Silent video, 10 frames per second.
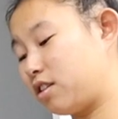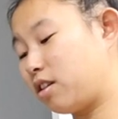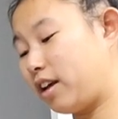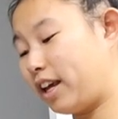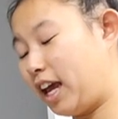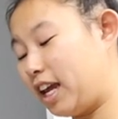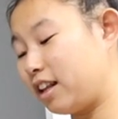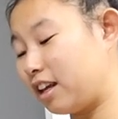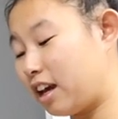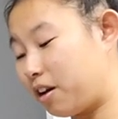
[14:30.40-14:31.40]

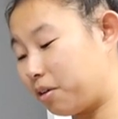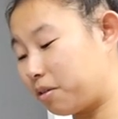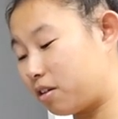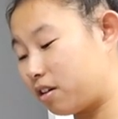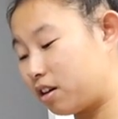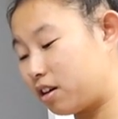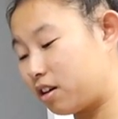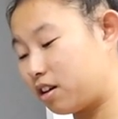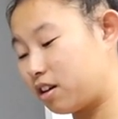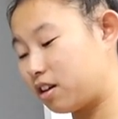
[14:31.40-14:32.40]

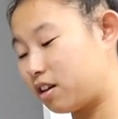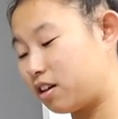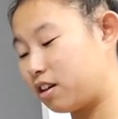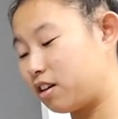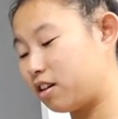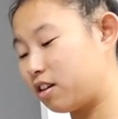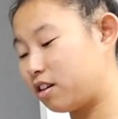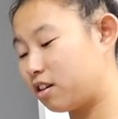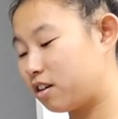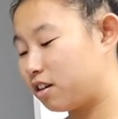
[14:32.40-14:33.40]

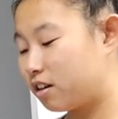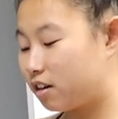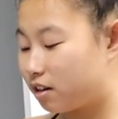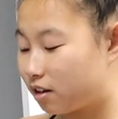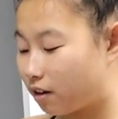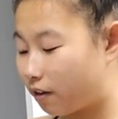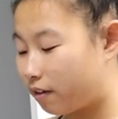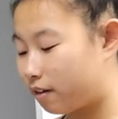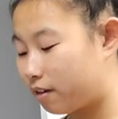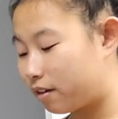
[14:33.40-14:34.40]

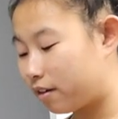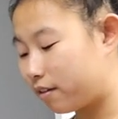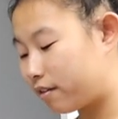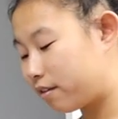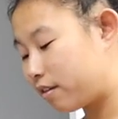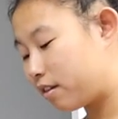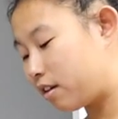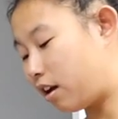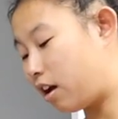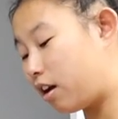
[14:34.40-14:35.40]

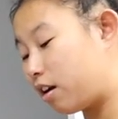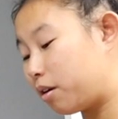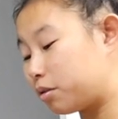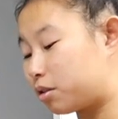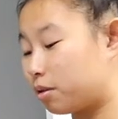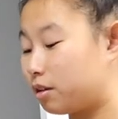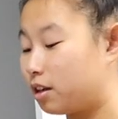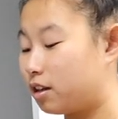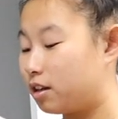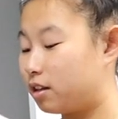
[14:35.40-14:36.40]

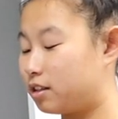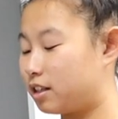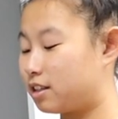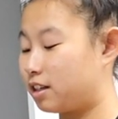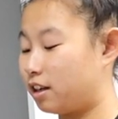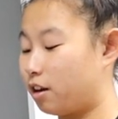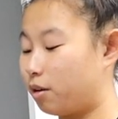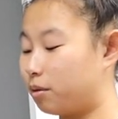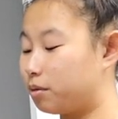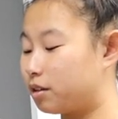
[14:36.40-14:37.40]

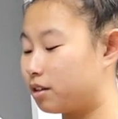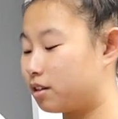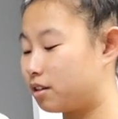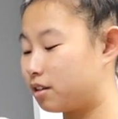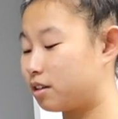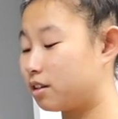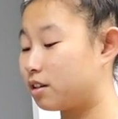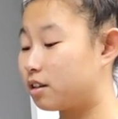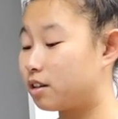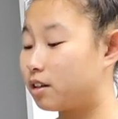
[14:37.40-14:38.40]
[no speech]